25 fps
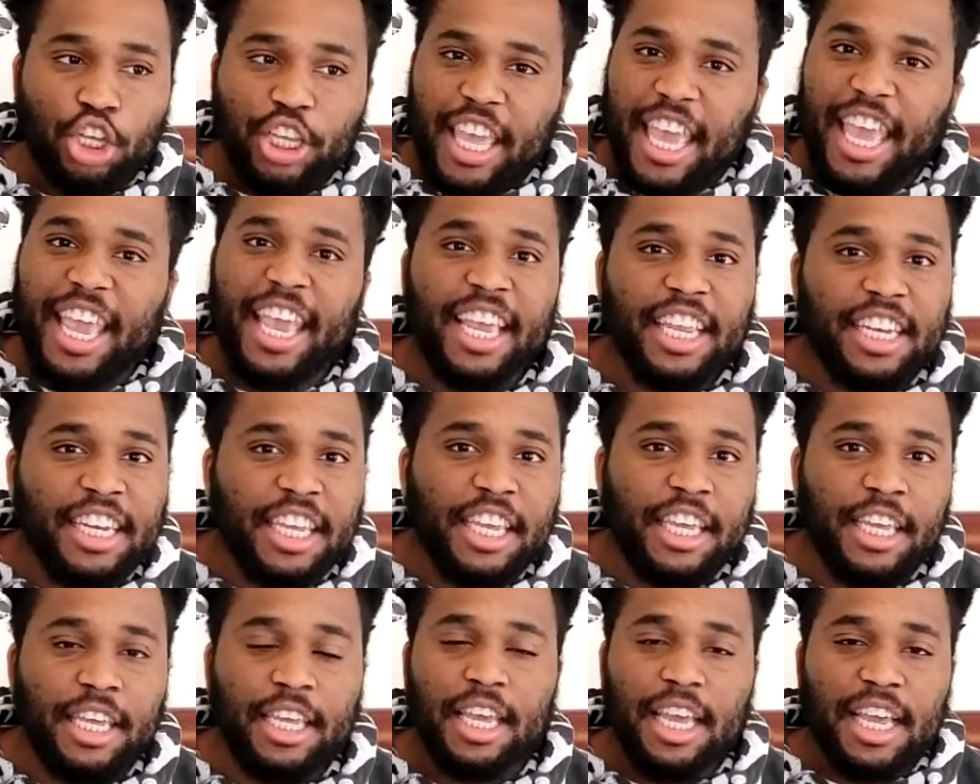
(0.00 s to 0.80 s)

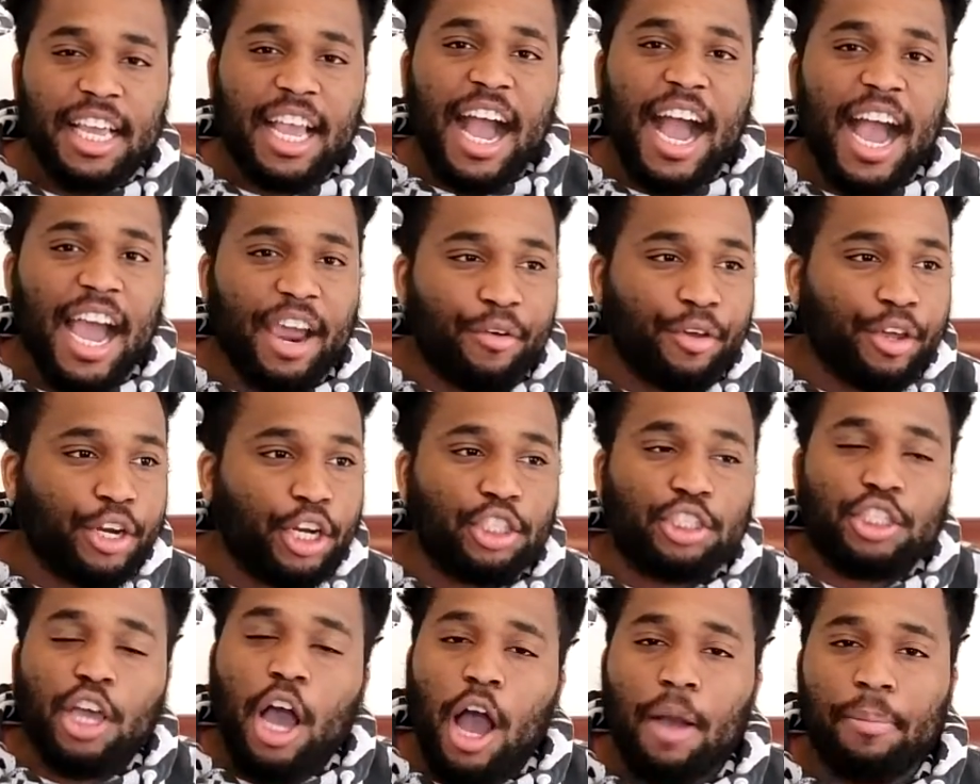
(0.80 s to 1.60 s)
KD, Kyrie,
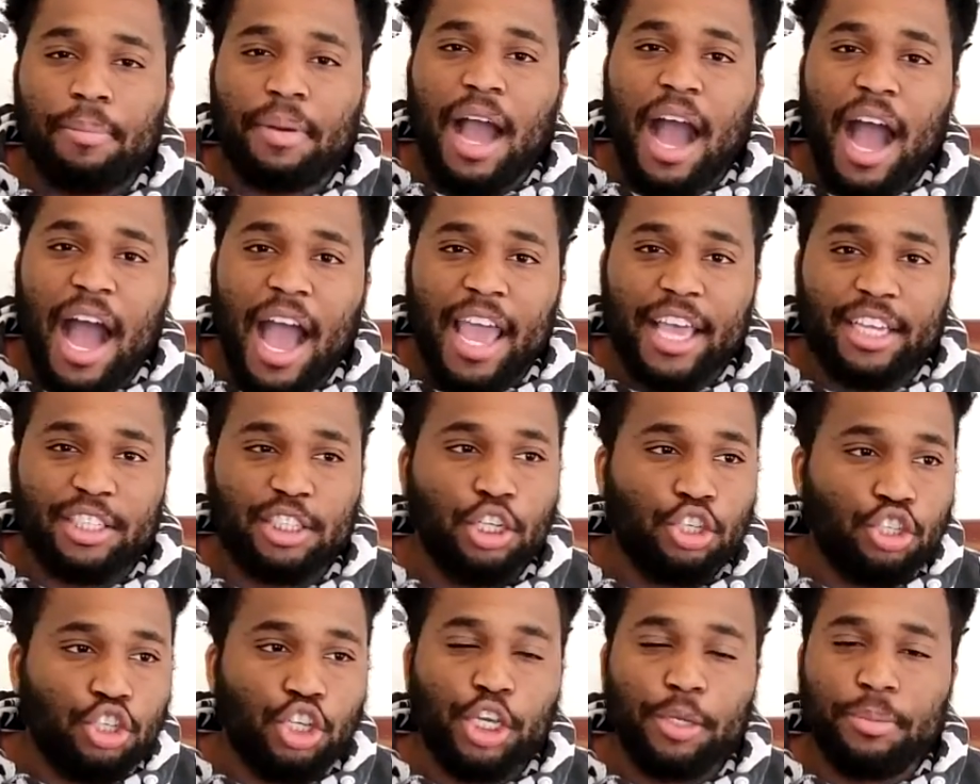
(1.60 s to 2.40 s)
the top
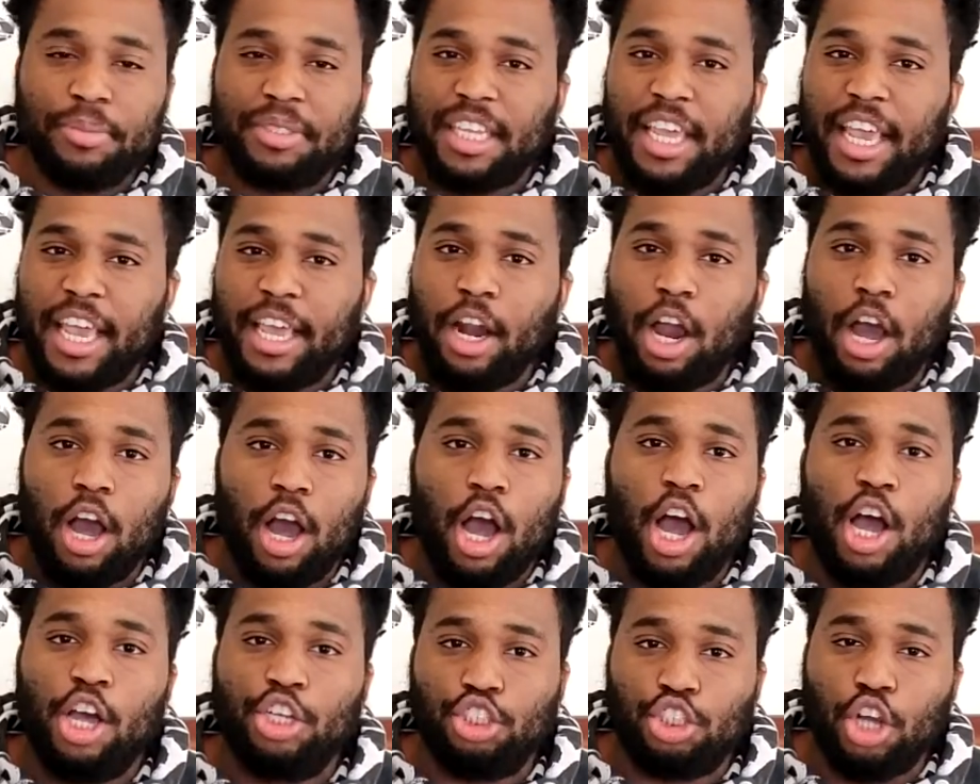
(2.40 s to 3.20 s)
guys, you know what I'm
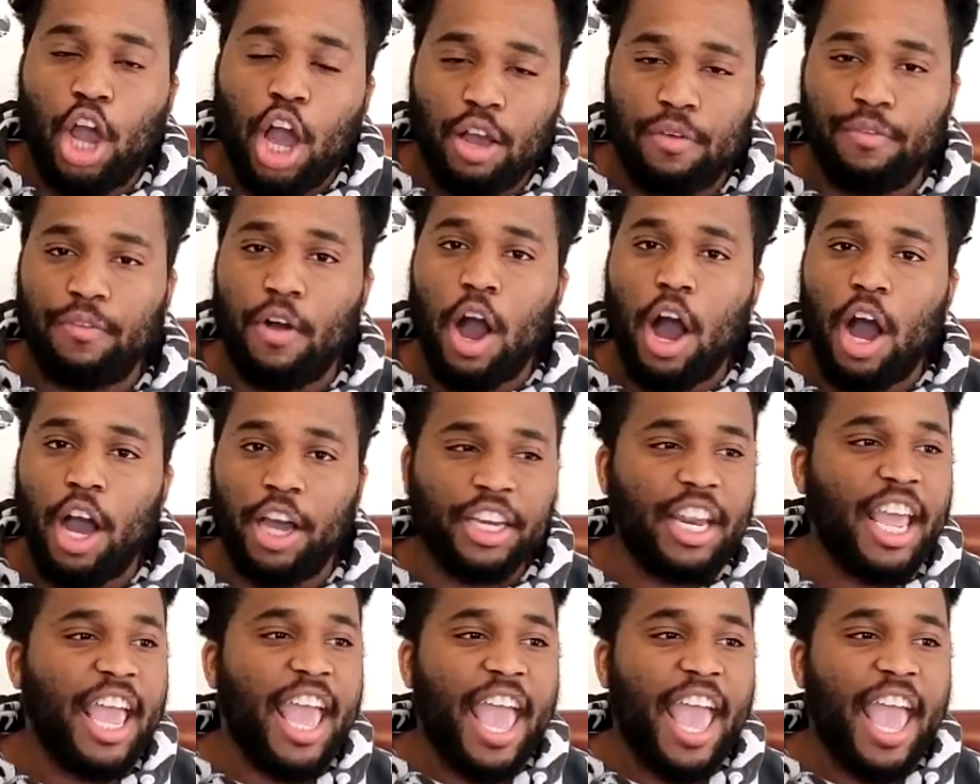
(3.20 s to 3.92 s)
saying, Jacques Vaughn